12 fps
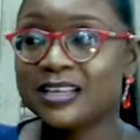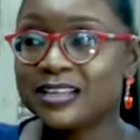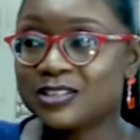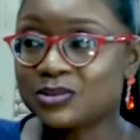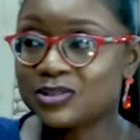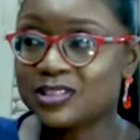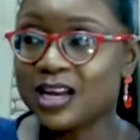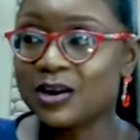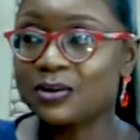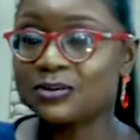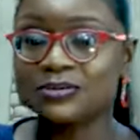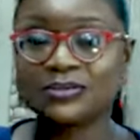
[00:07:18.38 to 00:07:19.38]
into
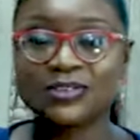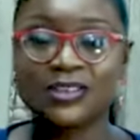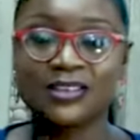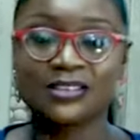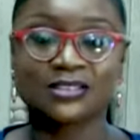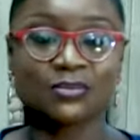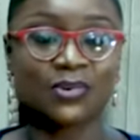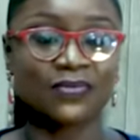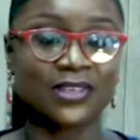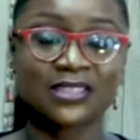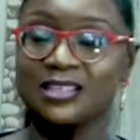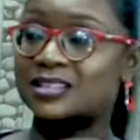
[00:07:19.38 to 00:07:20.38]
town. Some
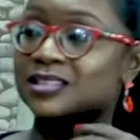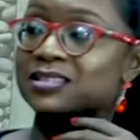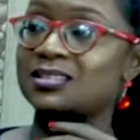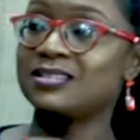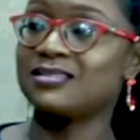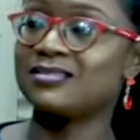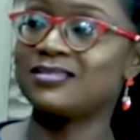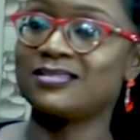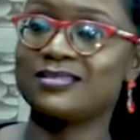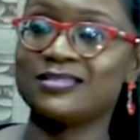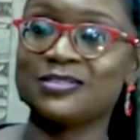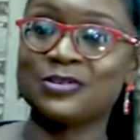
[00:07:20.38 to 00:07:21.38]
of them started,
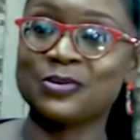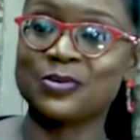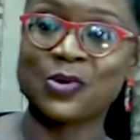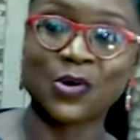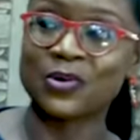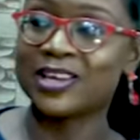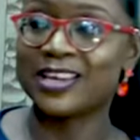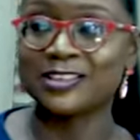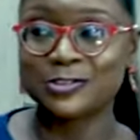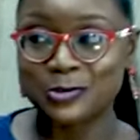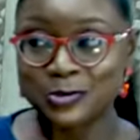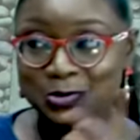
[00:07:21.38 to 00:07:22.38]
you know, going
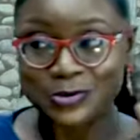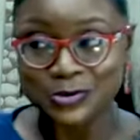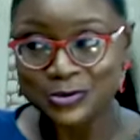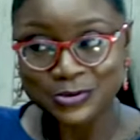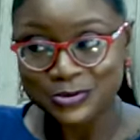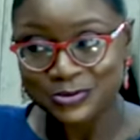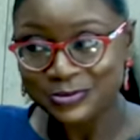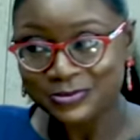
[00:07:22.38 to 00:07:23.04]
into